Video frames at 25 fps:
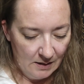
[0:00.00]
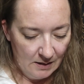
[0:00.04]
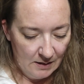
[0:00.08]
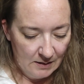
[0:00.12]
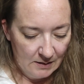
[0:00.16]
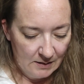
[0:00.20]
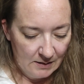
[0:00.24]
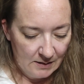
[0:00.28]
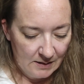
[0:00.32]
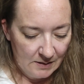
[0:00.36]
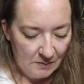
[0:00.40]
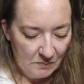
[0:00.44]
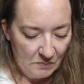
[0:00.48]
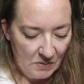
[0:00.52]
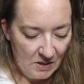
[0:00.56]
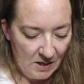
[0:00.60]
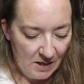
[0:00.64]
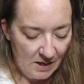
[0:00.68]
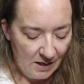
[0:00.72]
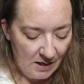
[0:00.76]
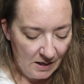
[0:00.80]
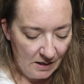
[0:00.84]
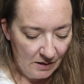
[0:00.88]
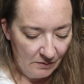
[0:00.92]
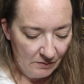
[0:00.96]
And some
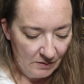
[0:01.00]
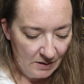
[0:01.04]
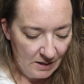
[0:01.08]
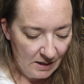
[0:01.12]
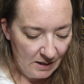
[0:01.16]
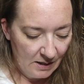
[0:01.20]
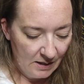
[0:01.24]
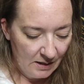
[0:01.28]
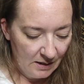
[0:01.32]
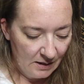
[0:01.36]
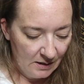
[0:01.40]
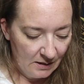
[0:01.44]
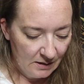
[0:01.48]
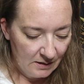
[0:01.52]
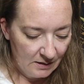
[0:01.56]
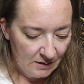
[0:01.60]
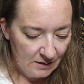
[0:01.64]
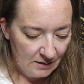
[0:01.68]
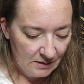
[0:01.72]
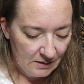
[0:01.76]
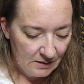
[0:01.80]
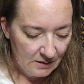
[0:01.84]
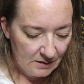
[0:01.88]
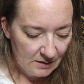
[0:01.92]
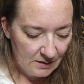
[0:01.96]
pyrite
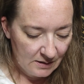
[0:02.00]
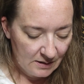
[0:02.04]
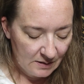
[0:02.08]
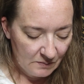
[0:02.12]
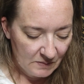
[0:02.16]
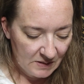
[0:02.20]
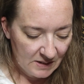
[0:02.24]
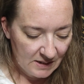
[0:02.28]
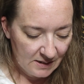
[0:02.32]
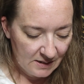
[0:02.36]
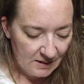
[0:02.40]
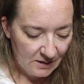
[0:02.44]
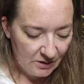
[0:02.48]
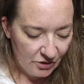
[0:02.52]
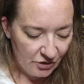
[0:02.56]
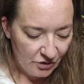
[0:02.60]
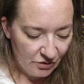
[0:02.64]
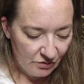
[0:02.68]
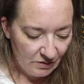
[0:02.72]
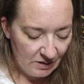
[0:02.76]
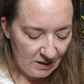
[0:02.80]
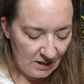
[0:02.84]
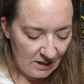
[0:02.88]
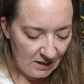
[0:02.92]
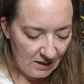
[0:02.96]
and some
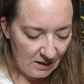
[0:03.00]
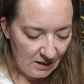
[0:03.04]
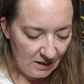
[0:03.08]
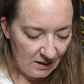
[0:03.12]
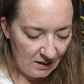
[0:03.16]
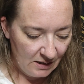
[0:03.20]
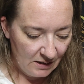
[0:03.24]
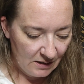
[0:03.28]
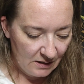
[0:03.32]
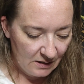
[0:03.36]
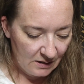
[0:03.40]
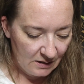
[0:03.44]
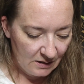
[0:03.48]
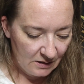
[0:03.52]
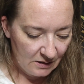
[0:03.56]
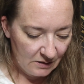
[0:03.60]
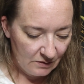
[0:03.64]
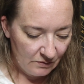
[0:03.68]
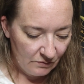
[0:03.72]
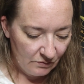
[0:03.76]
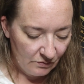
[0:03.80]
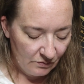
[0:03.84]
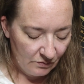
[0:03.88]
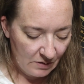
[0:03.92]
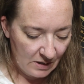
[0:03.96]
citrine,
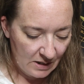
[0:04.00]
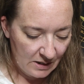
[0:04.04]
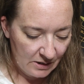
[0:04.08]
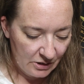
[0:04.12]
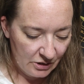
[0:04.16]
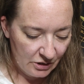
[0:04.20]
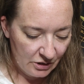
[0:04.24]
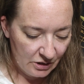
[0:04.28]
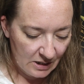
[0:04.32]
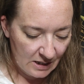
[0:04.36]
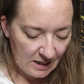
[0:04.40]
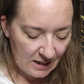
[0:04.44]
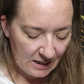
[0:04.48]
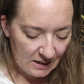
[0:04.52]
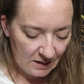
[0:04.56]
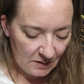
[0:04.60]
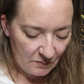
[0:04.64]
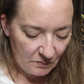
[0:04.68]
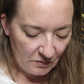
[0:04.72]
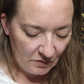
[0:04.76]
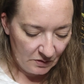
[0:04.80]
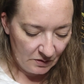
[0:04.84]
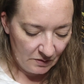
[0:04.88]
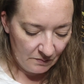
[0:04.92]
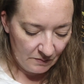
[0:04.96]
red
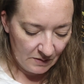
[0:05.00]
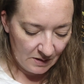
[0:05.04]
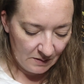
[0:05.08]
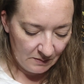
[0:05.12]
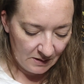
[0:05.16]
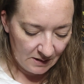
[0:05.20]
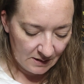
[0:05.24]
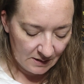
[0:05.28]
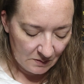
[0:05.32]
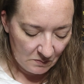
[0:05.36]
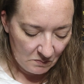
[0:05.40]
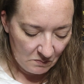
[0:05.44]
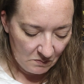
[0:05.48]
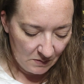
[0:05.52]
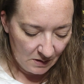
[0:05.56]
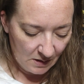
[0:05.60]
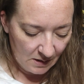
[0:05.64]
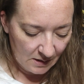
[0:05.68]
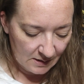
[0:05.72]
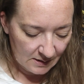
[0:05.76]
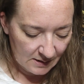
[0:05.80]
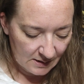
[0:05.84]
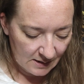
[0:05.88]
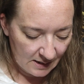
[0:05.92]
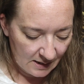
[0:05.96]
jasper, maybe some
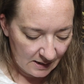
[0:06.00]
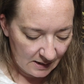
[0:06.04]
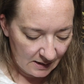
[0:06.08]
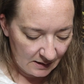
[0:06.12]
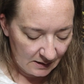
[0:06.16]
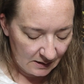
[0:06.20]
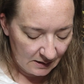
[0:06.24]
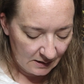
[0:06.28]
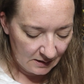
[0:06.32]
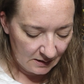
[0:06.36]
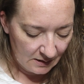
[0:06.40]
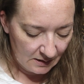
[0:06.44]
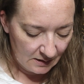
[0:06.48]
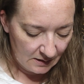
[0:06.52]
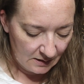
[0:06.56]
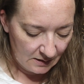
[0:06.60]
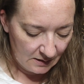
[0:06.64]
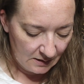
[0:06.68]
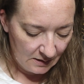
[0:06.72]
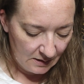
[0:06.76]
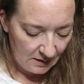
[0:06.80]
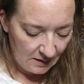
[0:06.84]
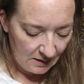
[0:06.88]
moss agate,